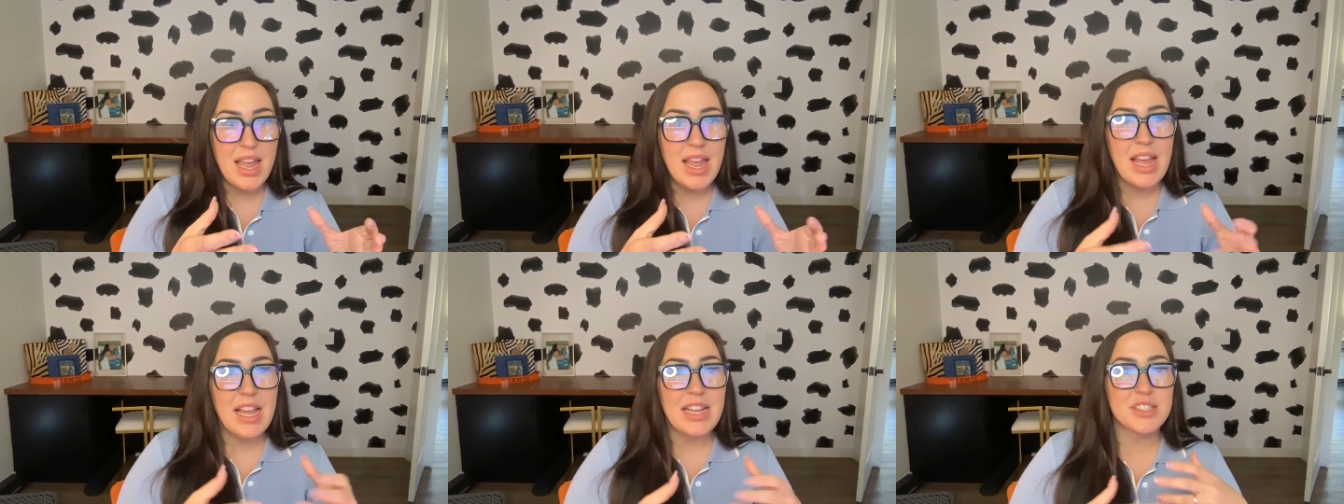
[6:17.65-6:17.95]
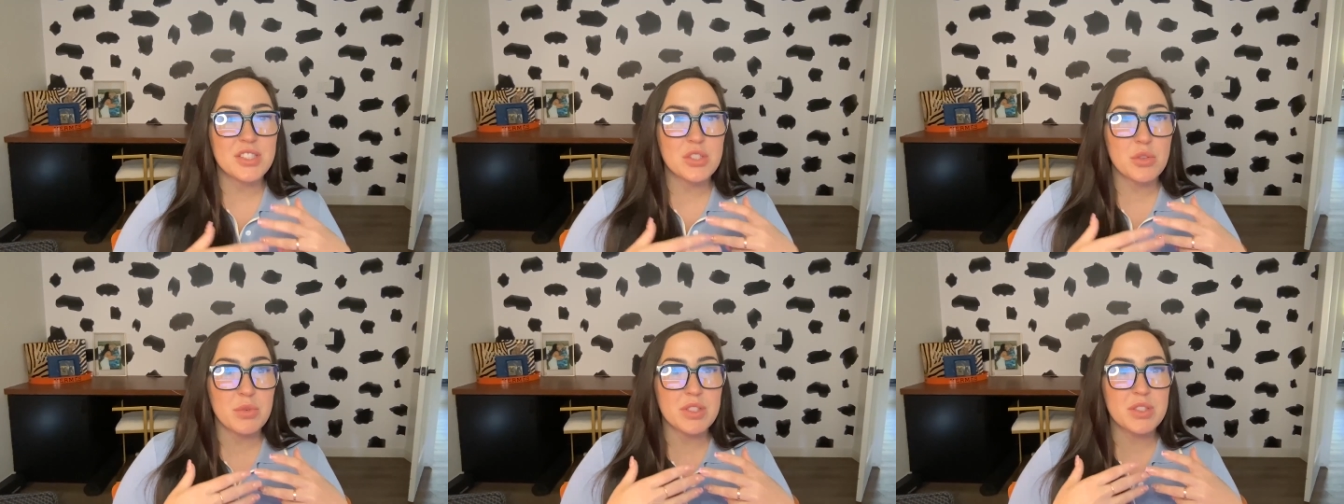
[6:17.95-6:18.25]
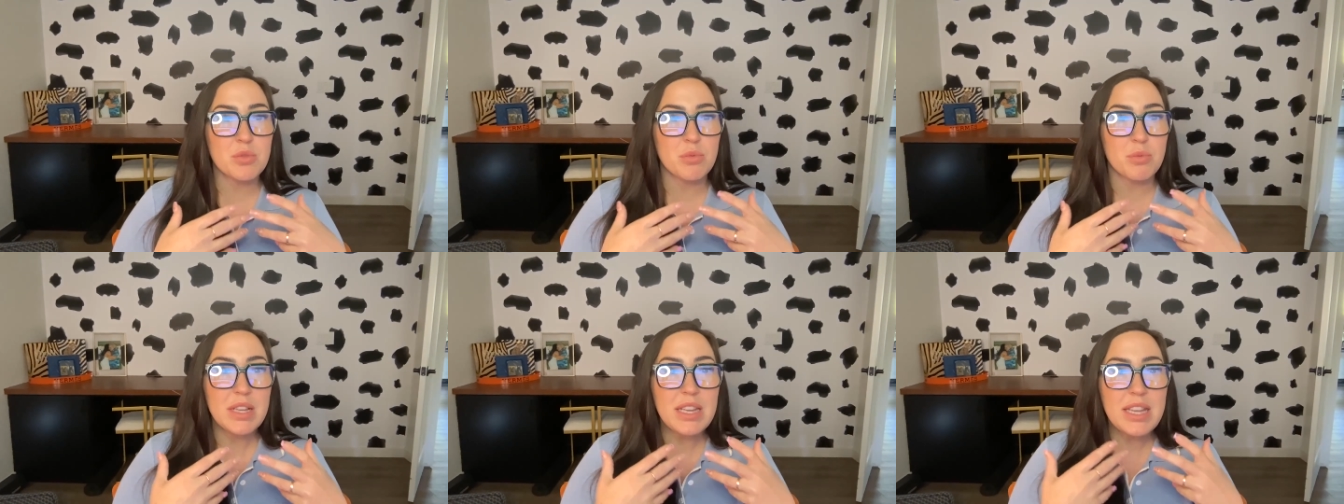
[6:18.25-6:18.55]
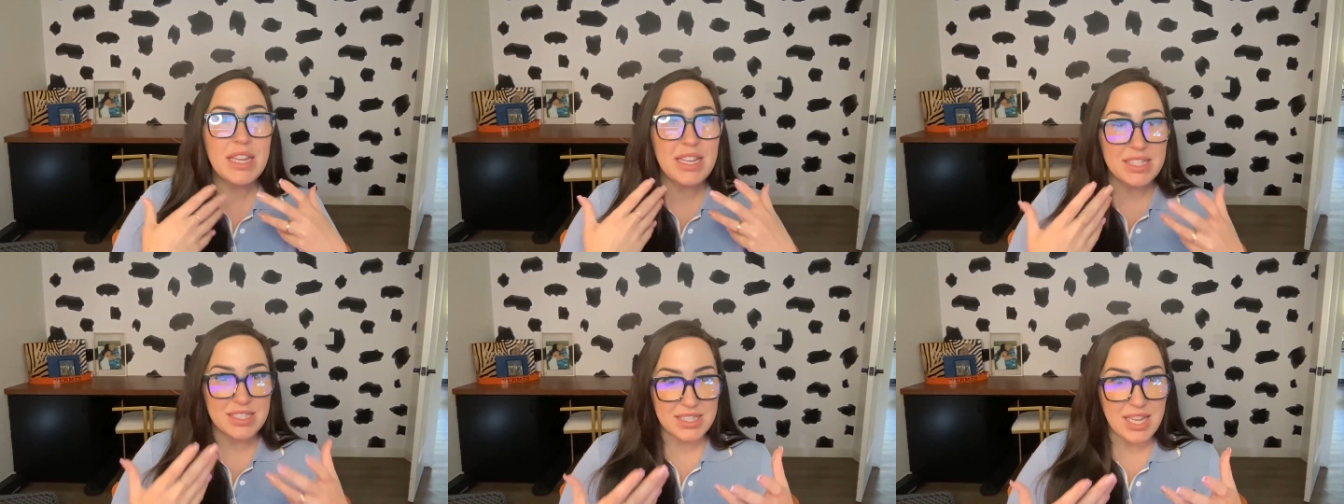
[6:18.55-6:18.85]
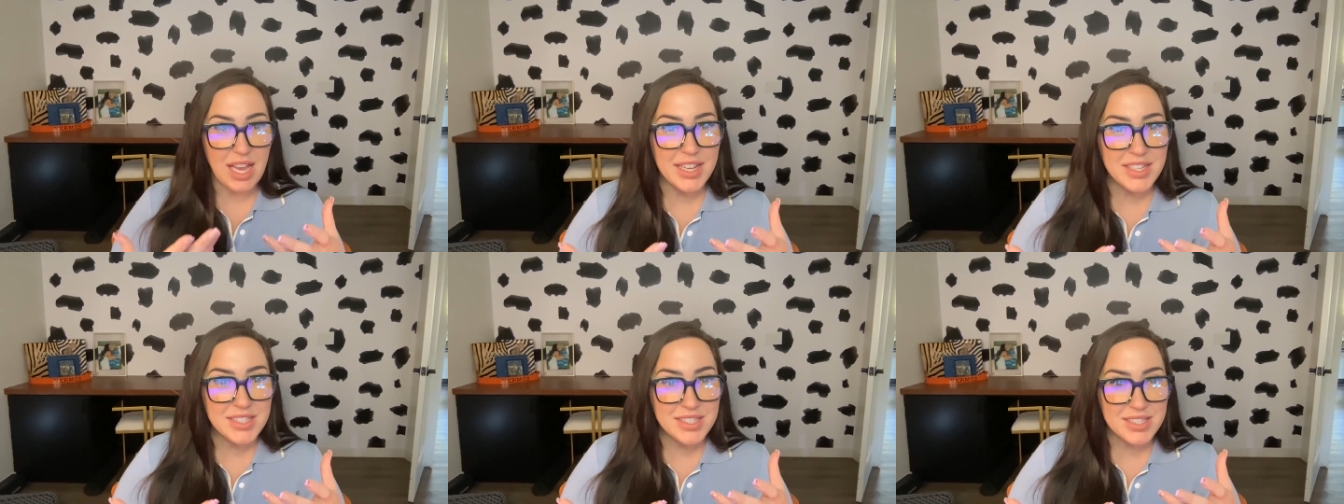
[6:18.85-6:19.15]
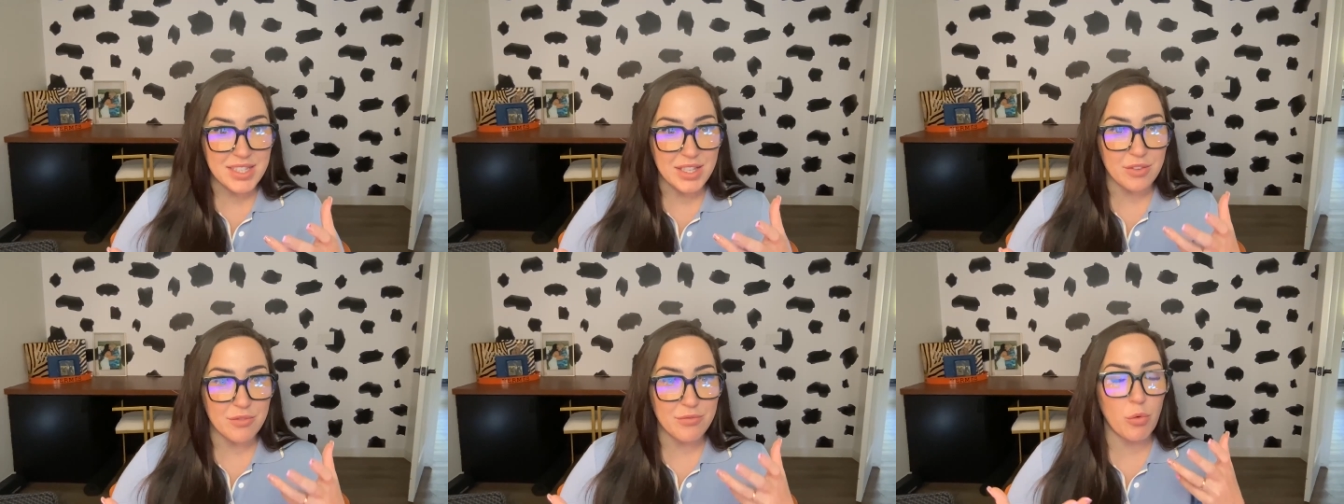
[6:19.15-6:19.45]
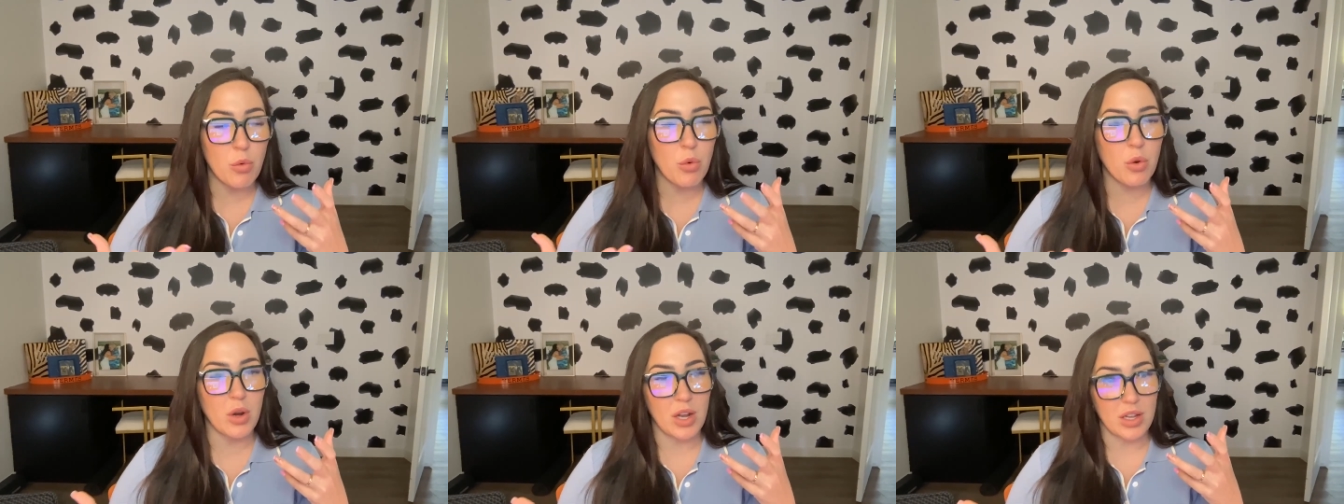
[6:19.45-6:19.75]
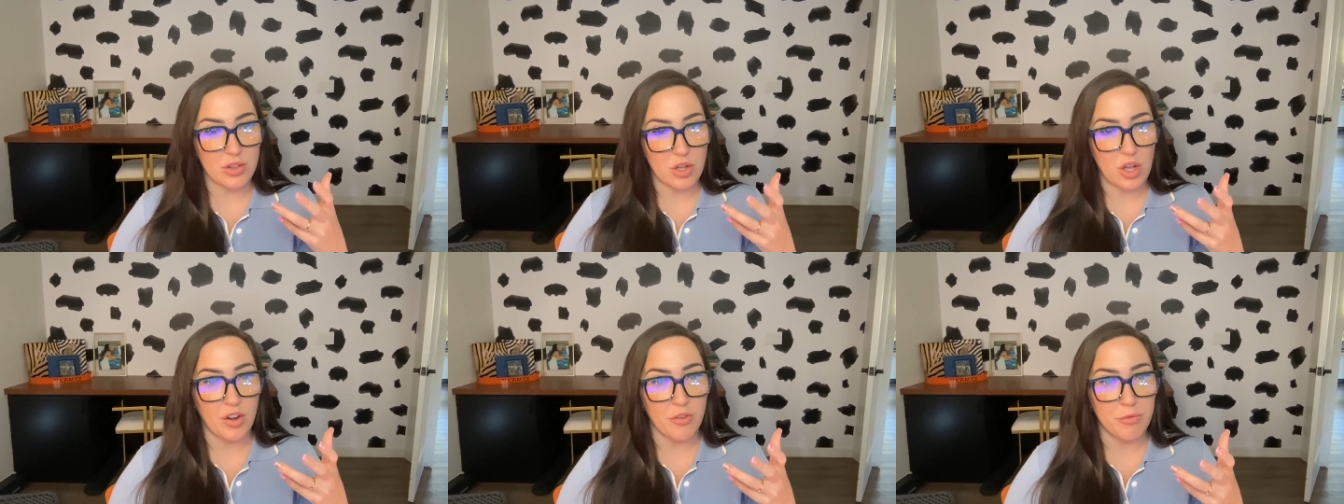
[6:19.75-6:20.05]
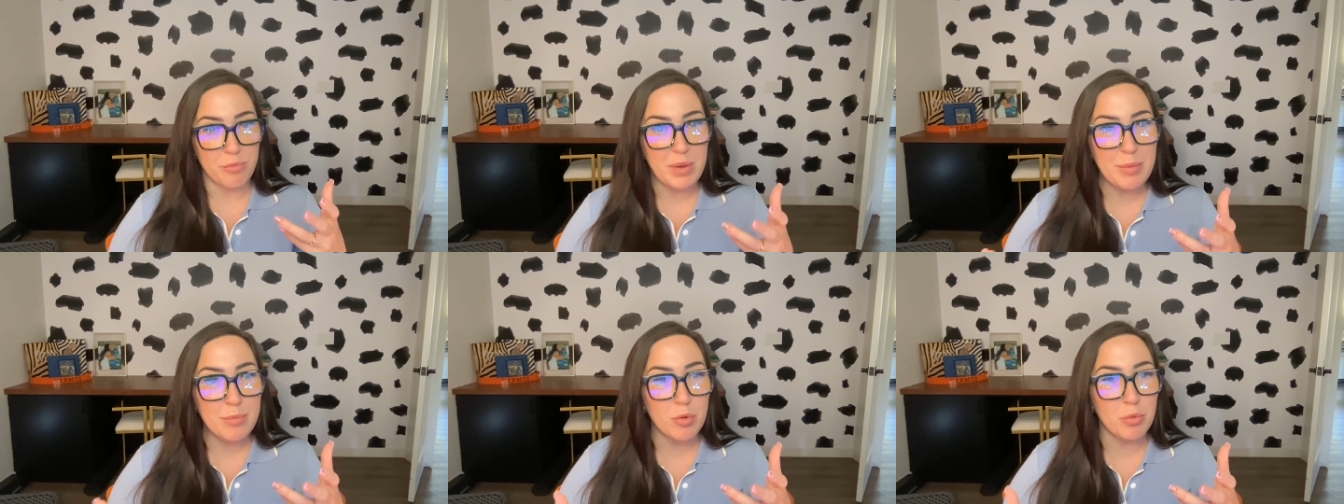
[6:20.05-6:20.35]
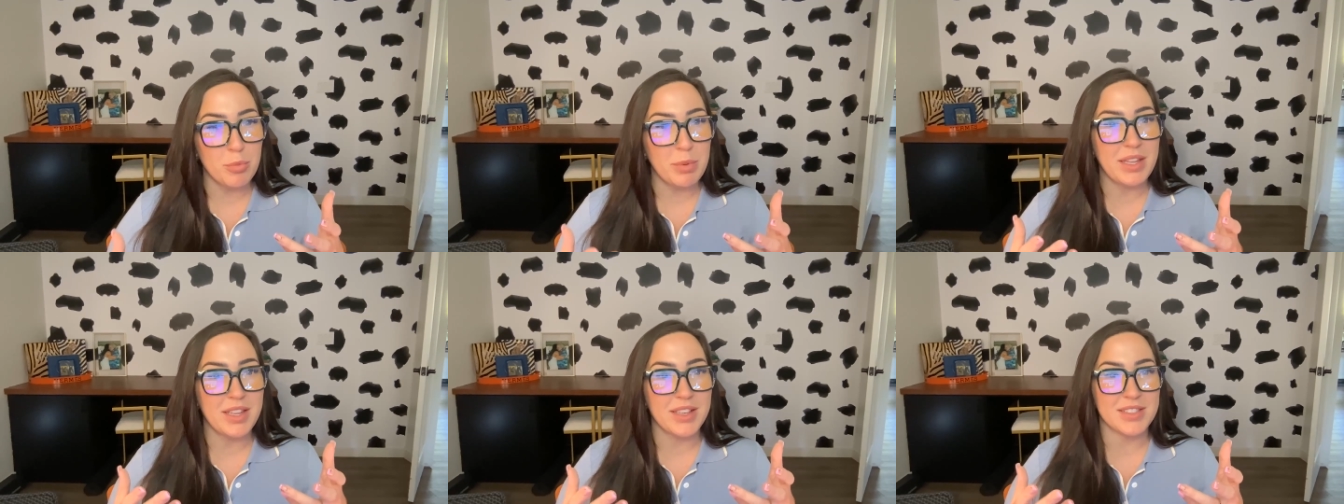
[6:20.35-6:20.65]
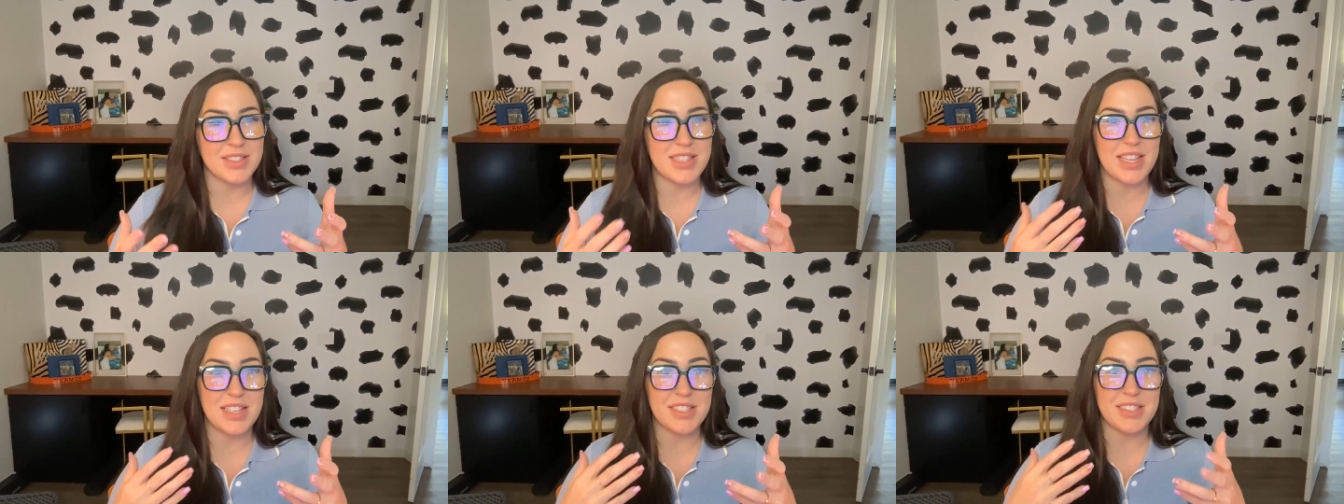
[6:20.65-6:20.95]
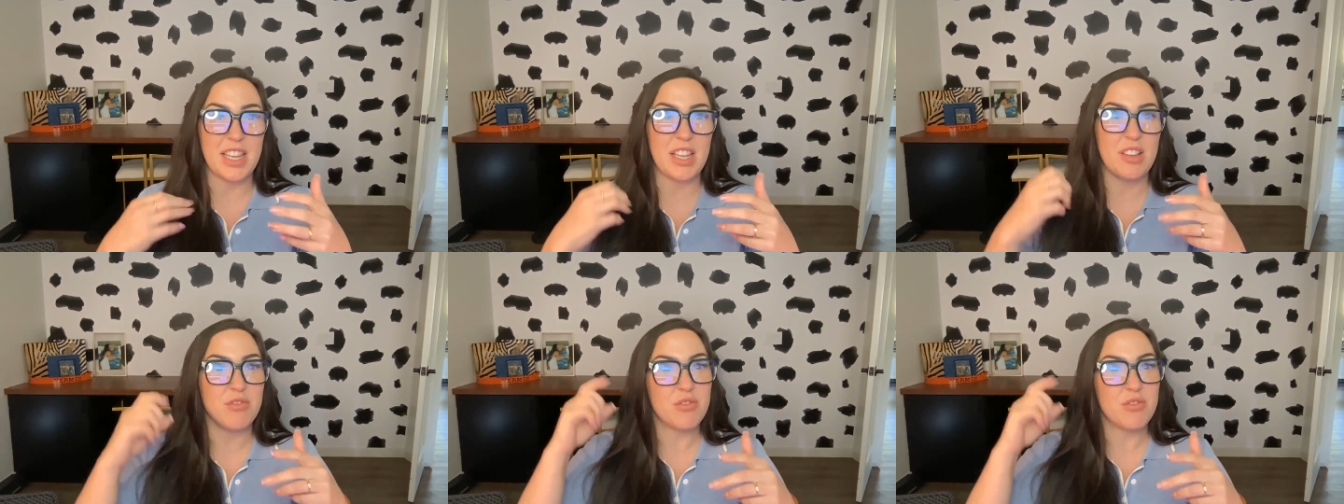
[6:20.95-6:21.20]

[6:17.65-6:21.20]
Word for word: And so it's really enticing for a lot of people because they say,